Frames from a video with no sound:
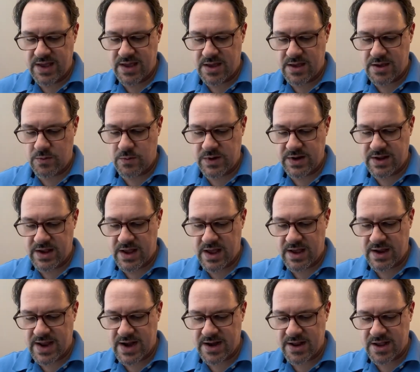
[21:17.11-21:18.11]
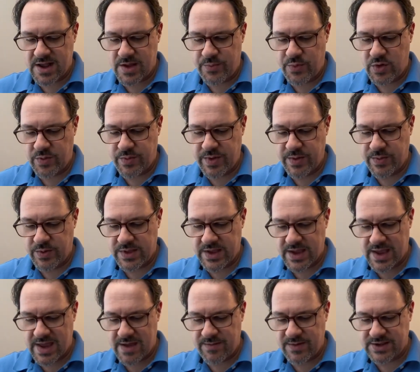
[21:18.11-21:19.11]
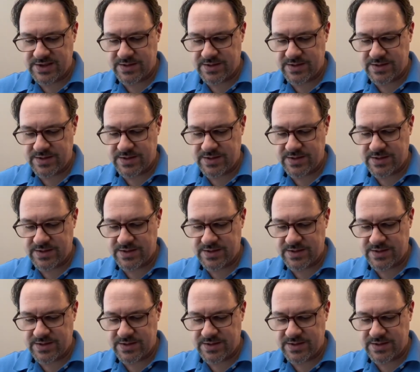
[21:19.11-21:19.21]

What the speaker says: I got a couple of people that gave me